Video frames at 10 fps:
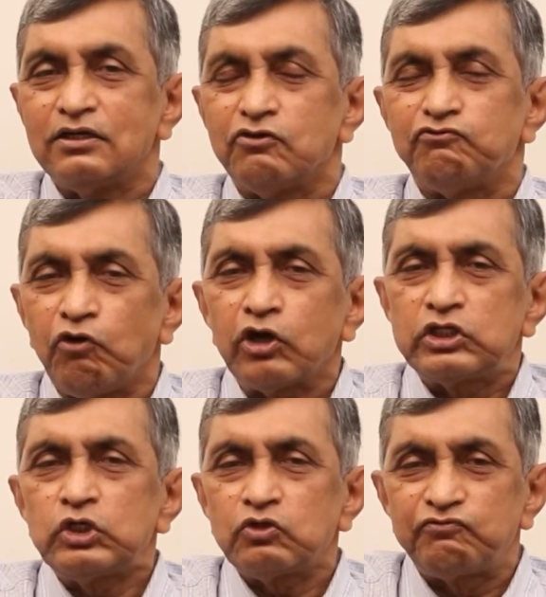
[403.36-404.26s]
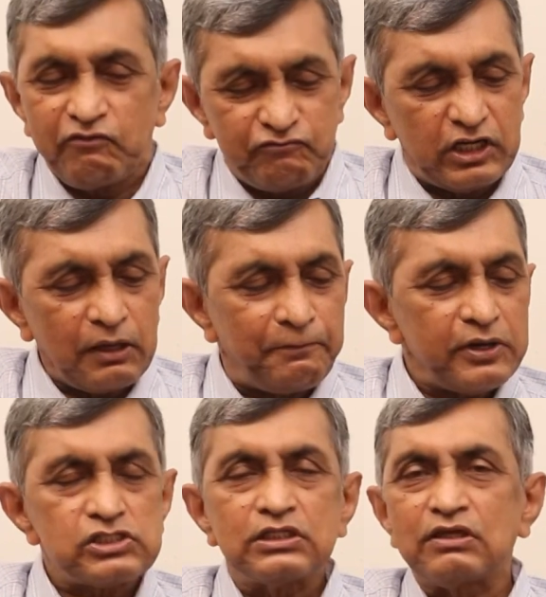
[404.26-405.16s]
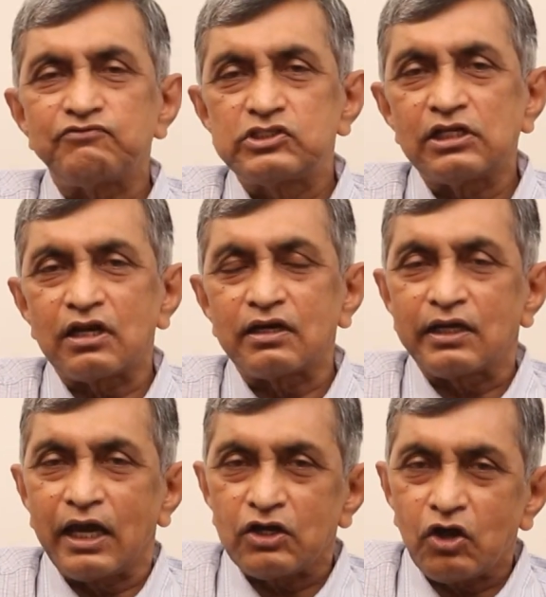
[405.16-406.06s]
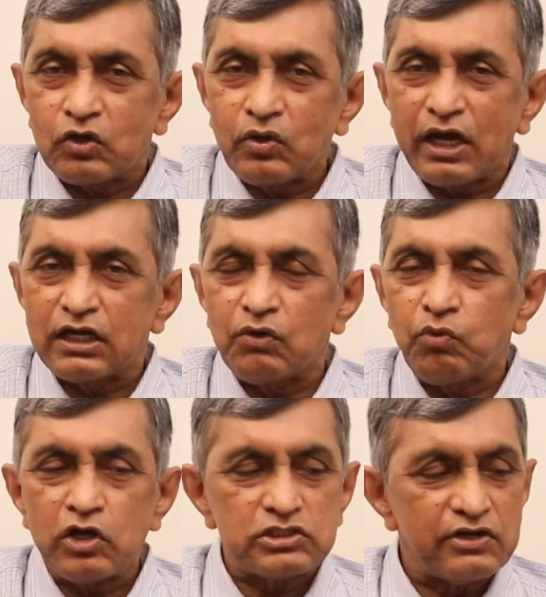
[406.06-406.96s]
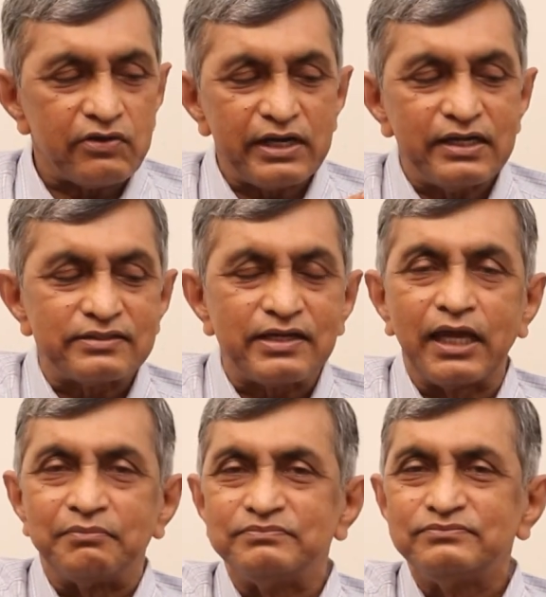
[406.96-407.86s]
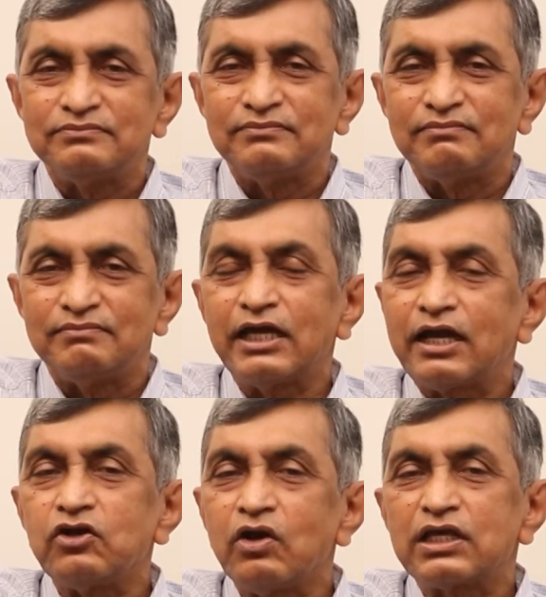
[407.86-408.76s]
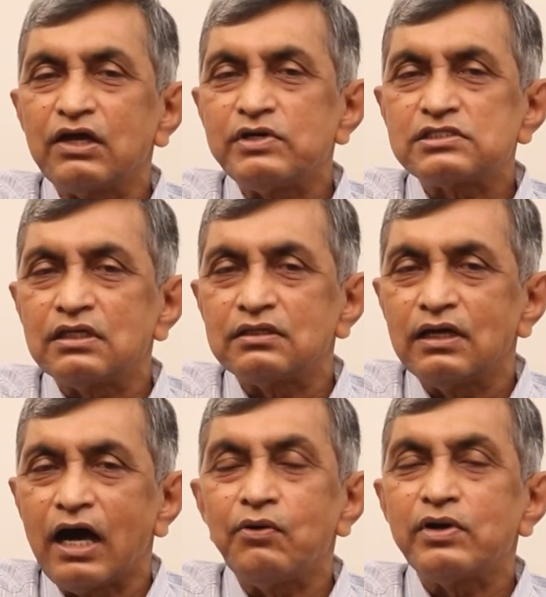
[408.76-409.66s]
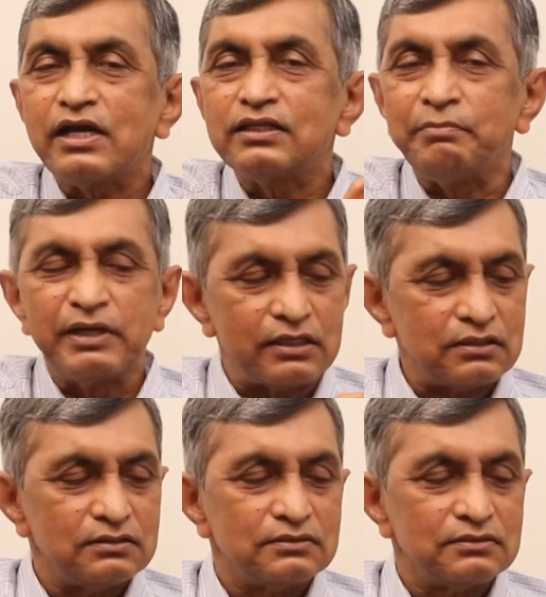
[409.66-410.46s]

40 to 50% of children cannot look at a watch and read time. They cannot give us the hour and the minute.